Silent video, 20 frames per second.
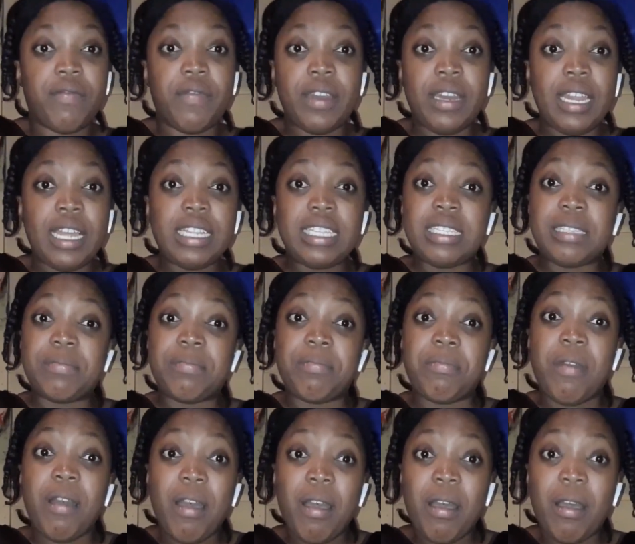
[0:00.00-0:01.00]
Vinit's
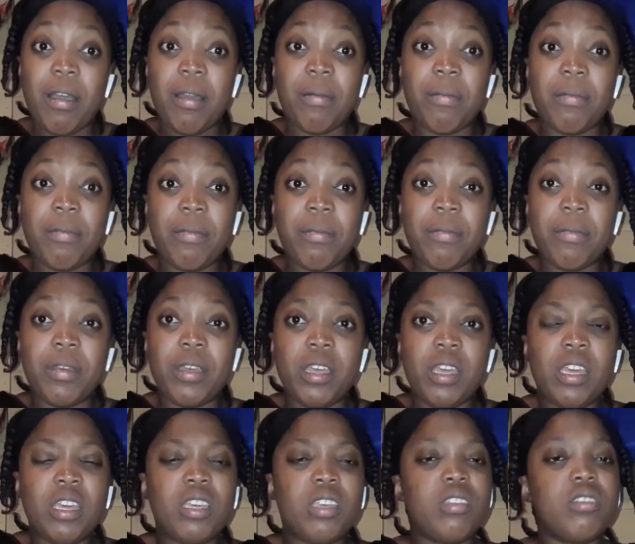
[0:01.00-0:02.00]
mom
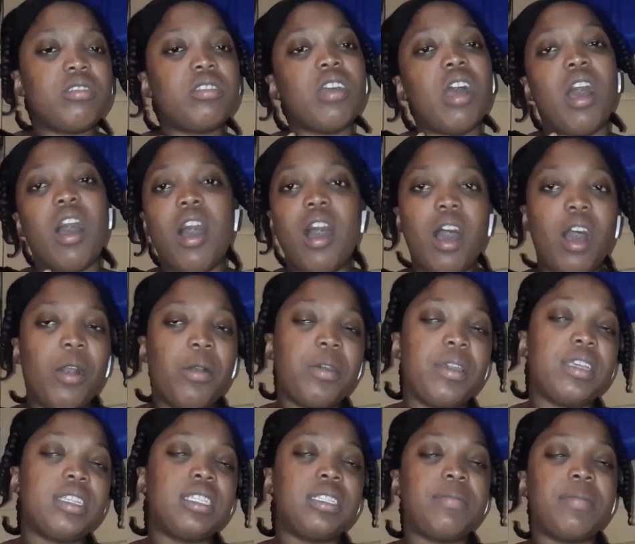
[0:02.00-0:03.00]
used to
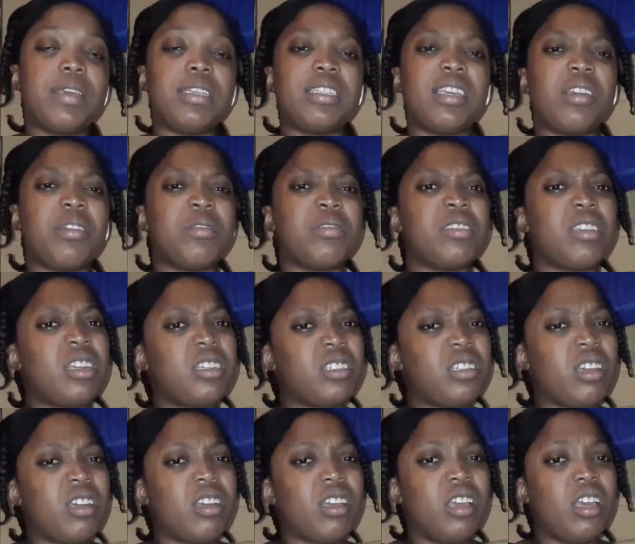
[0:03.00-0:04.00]
always say to me and say,
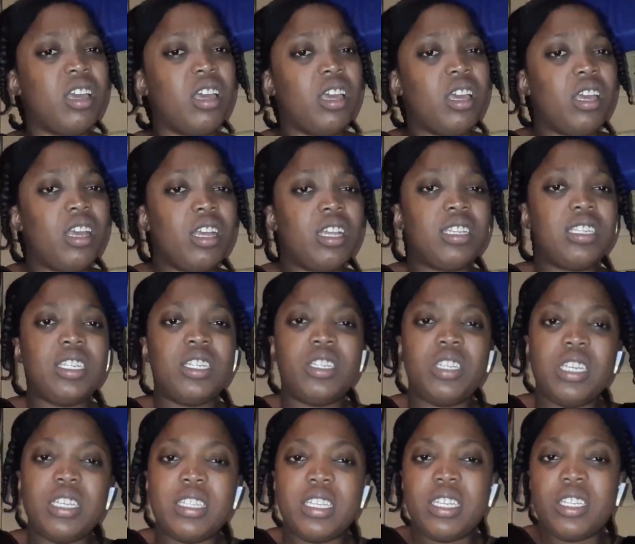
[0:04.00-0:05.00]
Sasha,
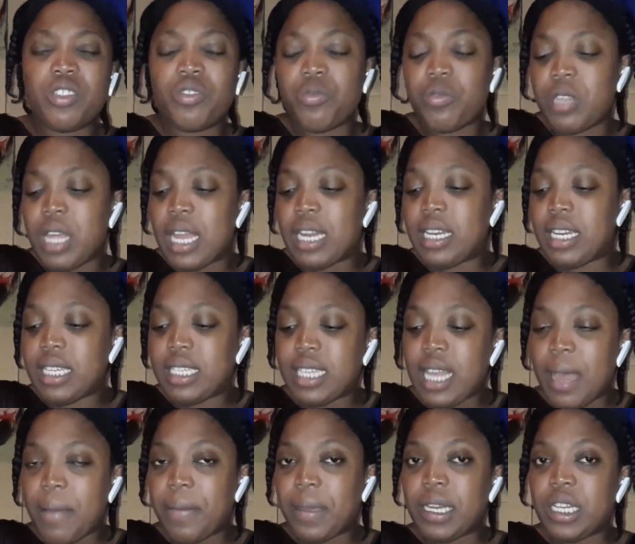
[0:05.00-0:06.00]
is it true that
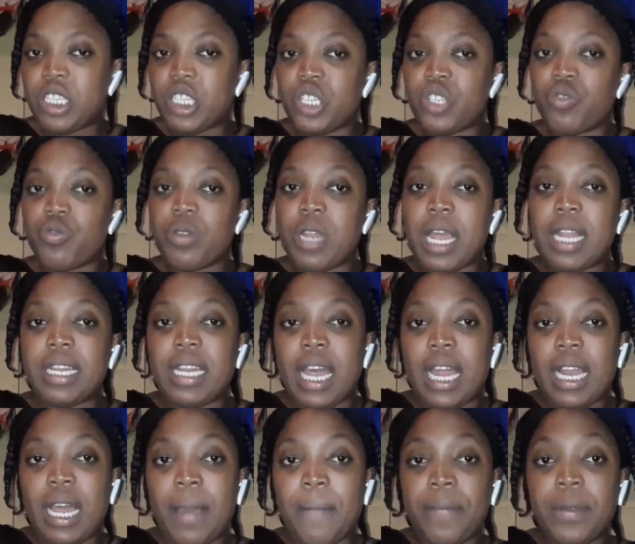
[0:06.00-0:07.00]
this happened? Is it true that
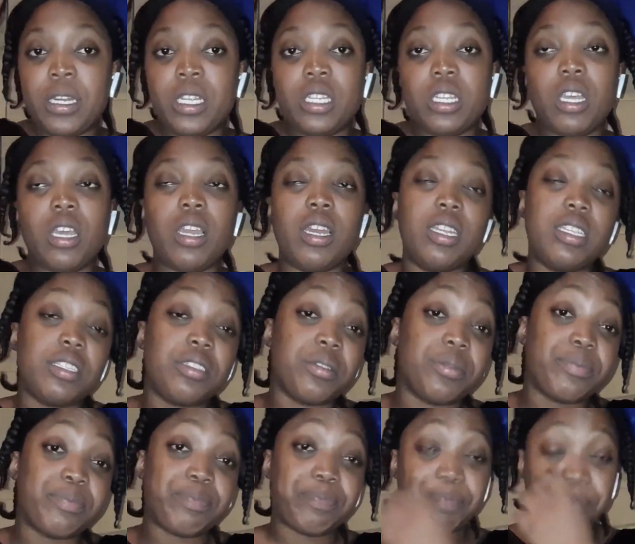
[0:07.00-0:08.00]
that happened? Listen,